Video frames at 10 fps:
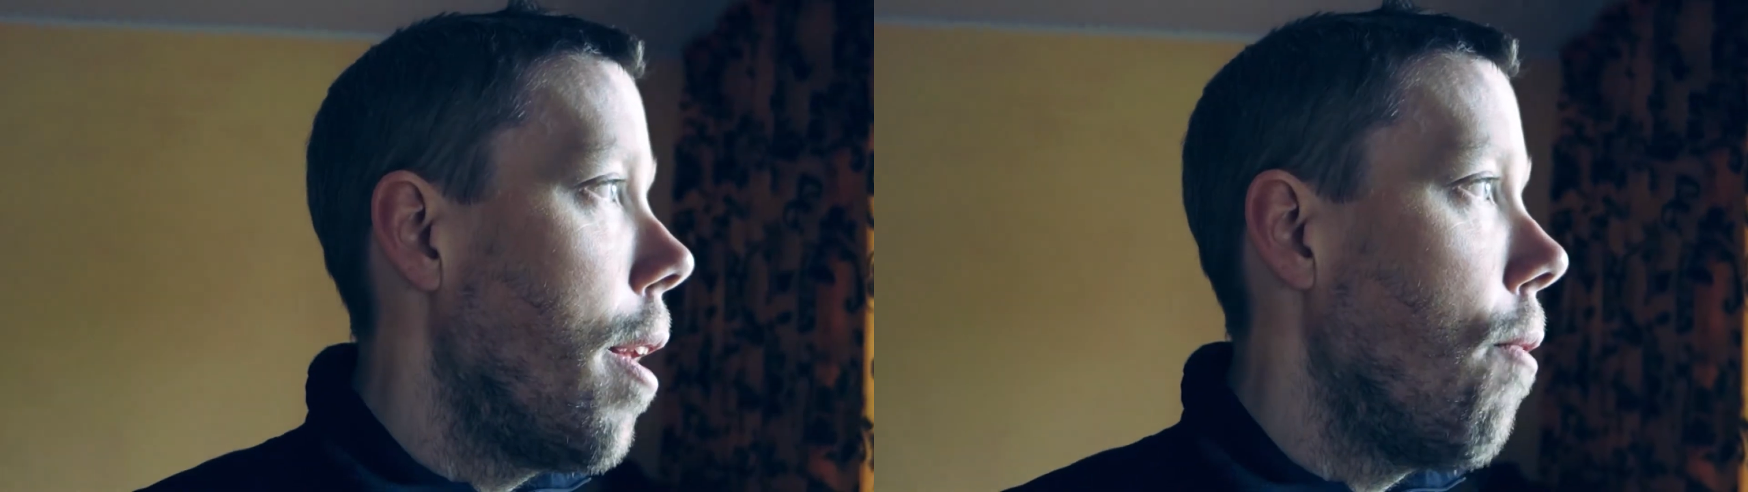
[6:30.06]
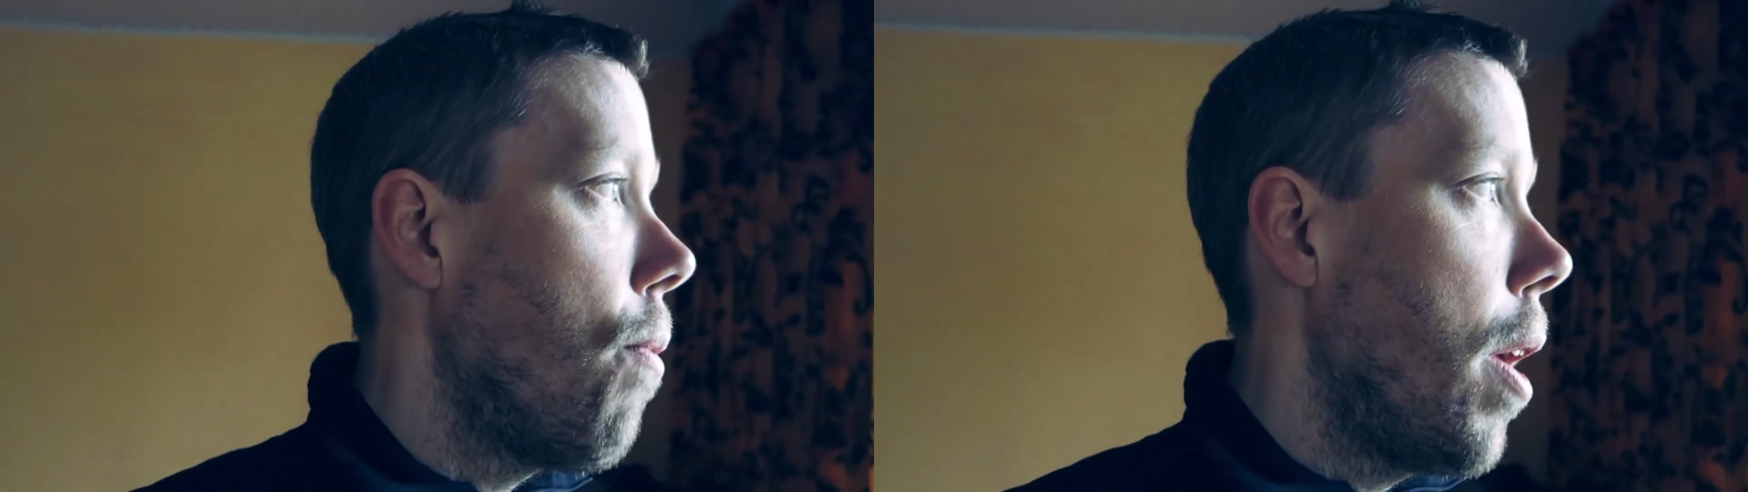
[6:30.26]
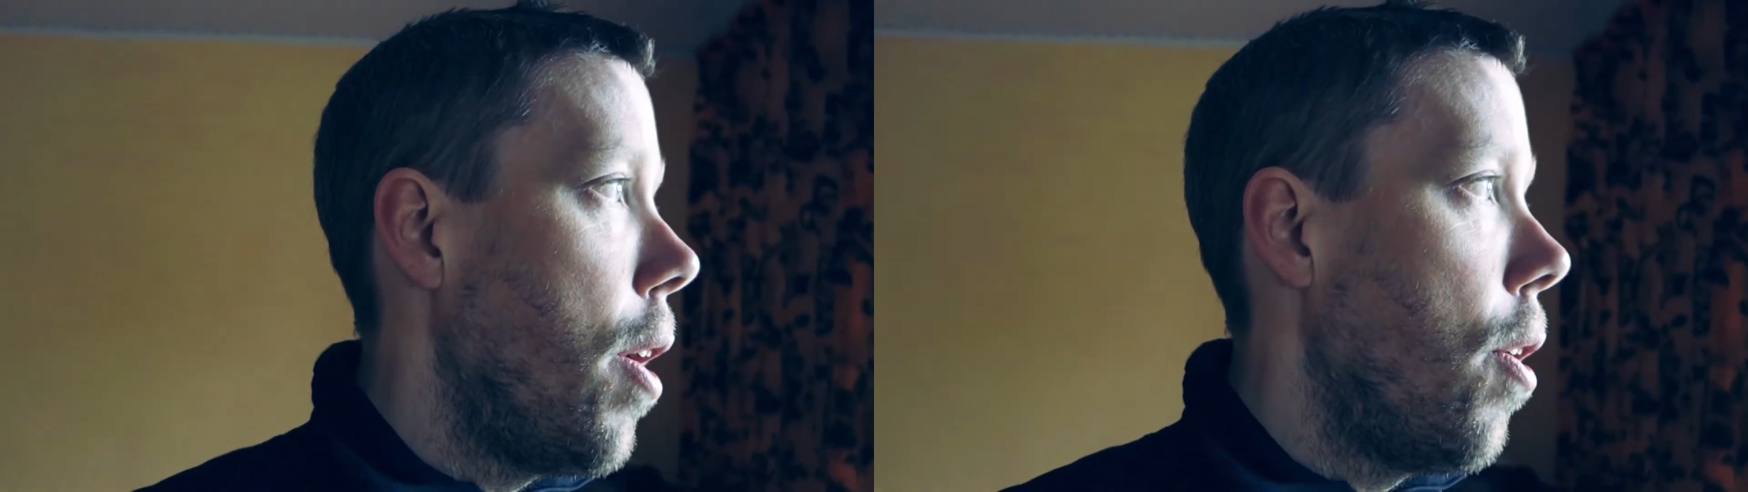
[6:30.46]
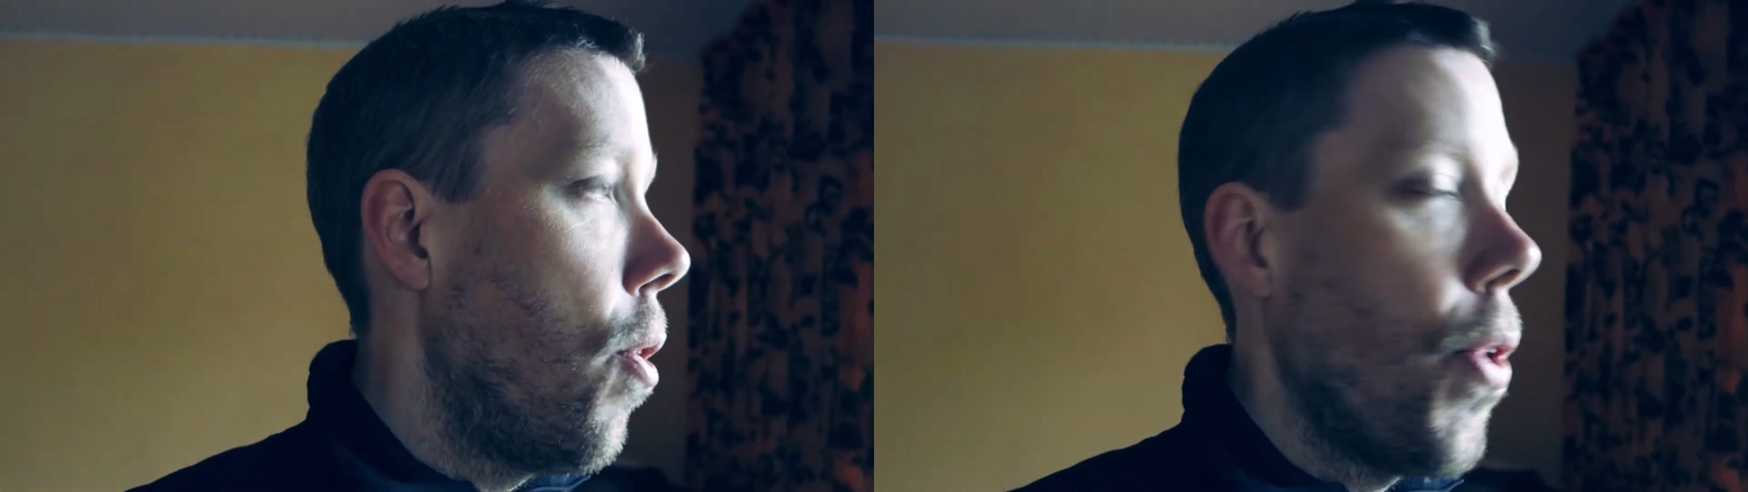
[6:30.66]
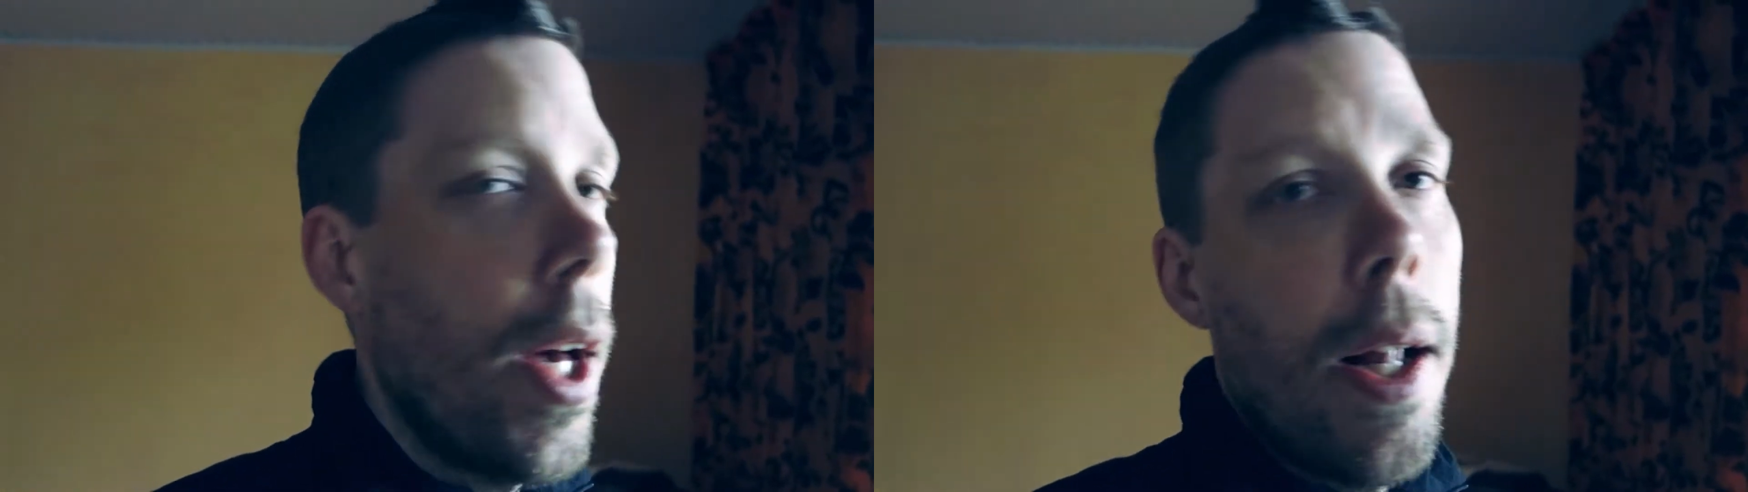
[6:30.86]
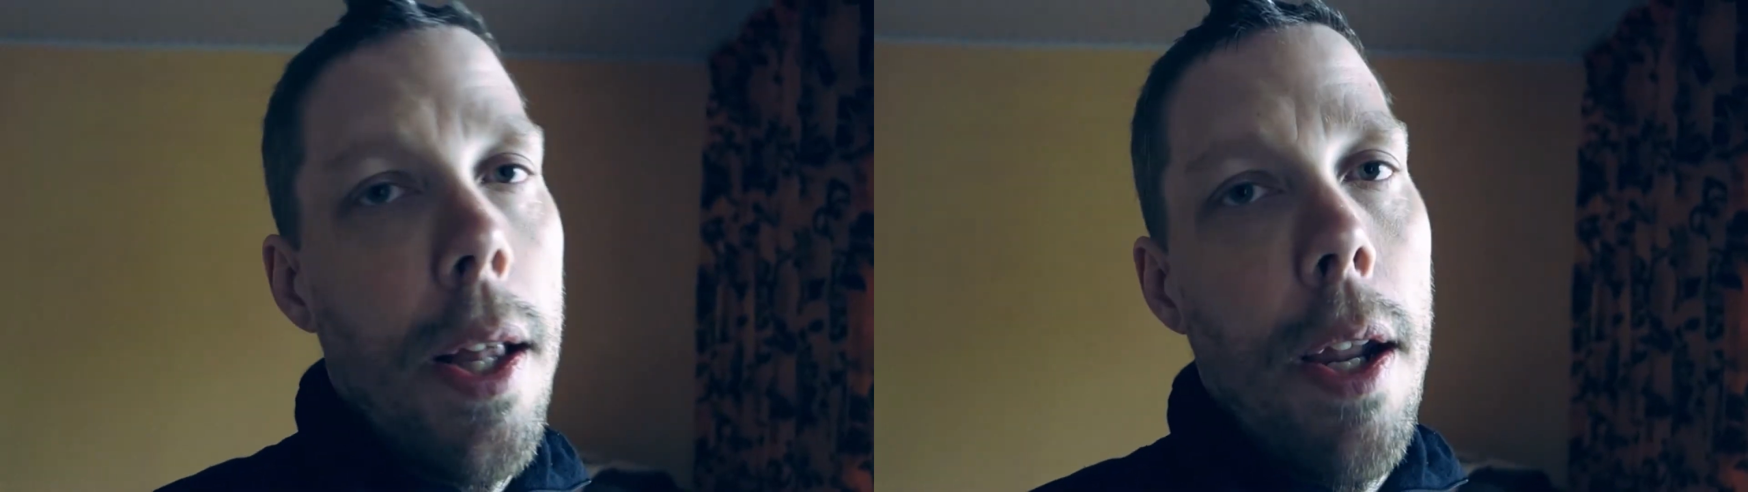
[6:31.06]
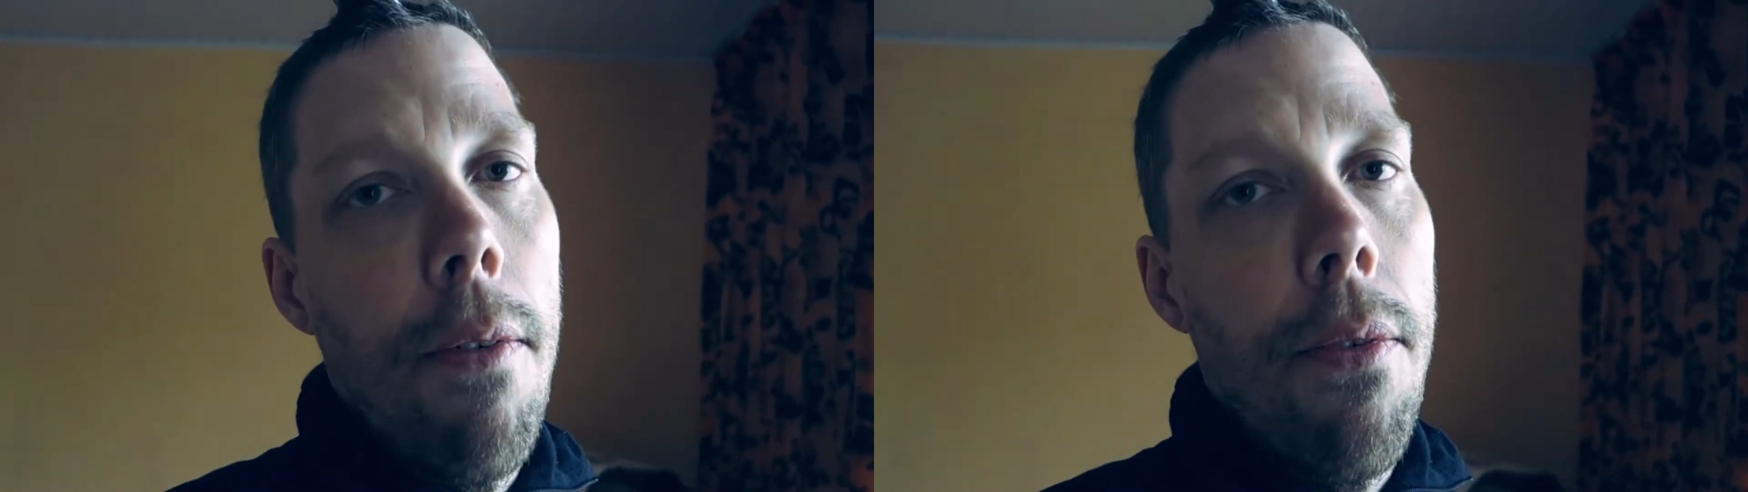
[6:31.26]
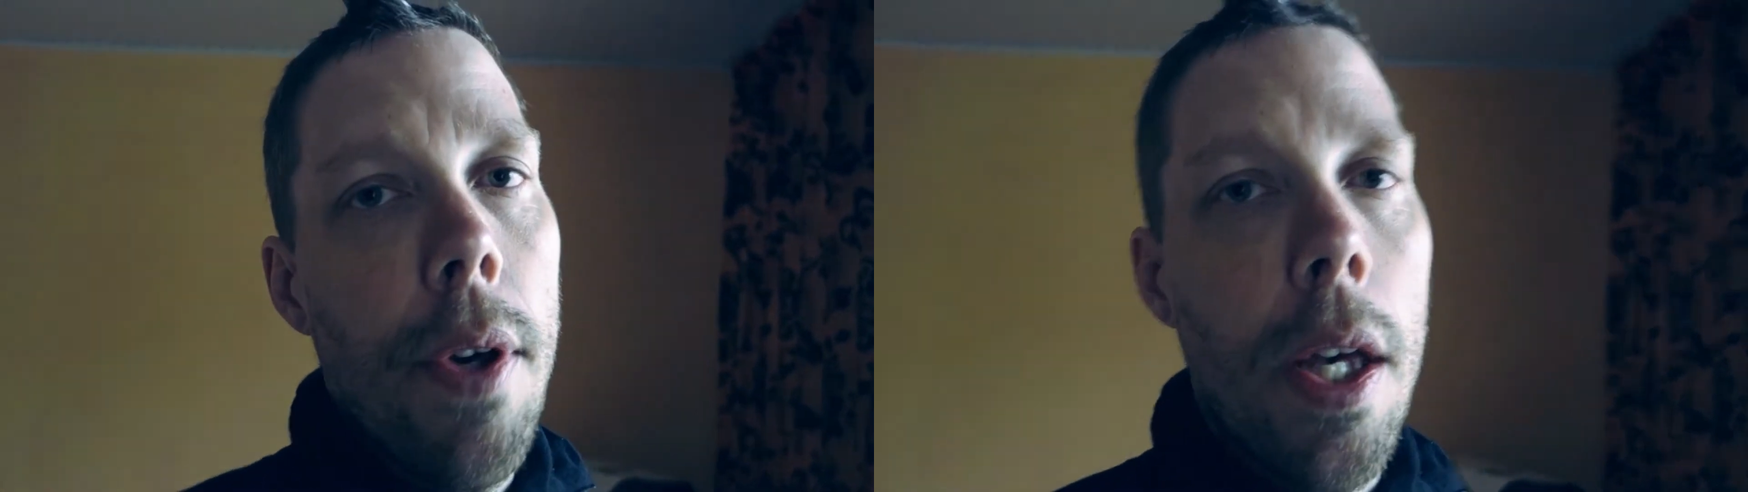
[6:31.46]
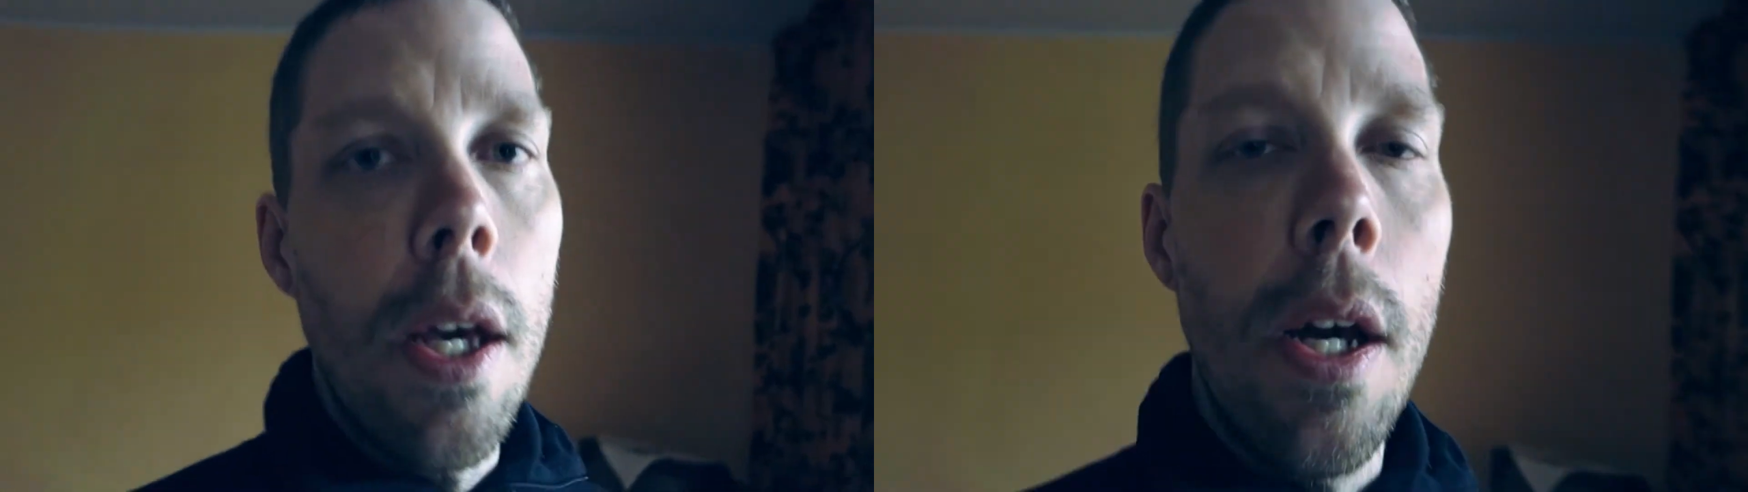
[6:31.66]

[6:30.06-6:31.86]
and find the hotel and everything,